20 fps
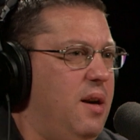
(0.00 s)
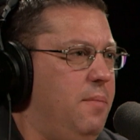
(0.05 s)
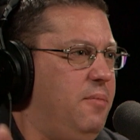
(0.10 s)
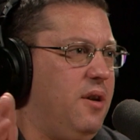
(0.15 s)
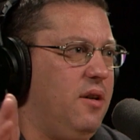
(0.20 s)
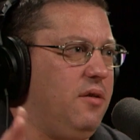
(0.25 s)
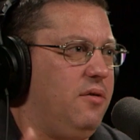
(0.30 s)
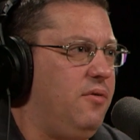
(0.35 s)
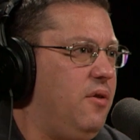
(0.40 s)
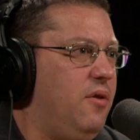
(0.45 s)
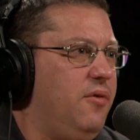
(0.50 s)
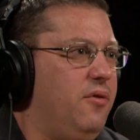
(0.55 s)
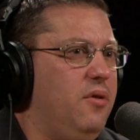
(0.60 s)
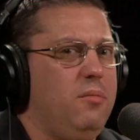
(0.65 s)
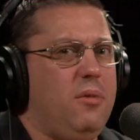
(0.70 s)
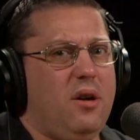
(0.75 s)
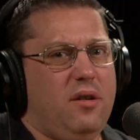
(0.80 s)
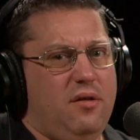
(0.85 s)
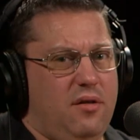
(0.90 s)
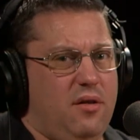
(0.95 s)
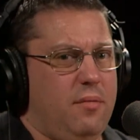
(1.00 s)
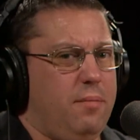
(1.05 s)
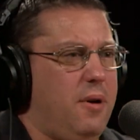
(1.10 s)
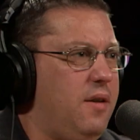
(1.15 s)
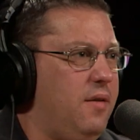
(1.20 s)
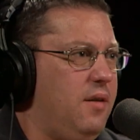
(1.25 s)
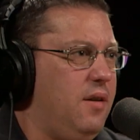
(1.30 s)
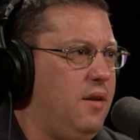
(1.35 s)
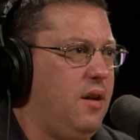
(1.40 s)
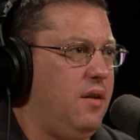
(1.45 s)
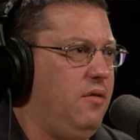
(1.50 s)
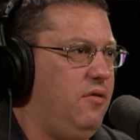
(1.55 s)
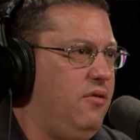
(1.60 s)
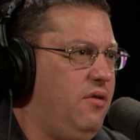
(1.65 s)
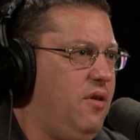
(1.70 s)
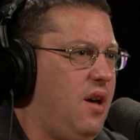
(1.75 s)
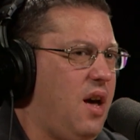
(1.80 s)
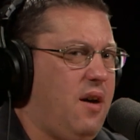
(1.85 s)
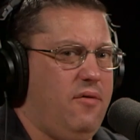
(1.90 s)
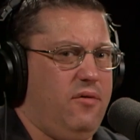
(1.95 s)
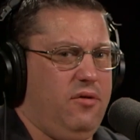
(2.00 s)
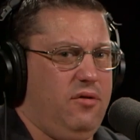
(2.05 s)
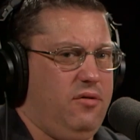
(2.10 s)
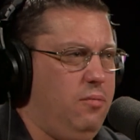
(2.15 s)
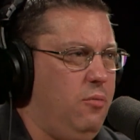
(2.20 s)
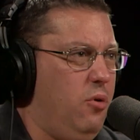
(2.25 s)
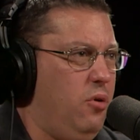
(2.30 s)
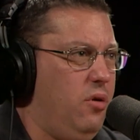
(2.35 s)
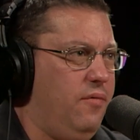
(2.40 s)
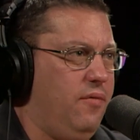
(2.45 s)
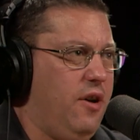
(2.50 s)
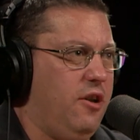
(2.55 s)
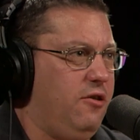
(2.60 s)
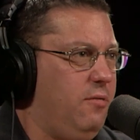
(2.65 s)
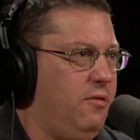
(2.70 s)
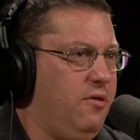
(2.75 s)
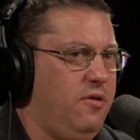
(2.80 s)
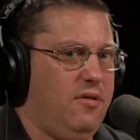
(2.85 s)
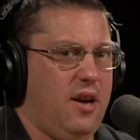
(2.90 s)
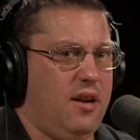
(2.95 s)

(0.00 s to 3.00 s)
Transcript: keep things for a few months, depending. I just have small investments.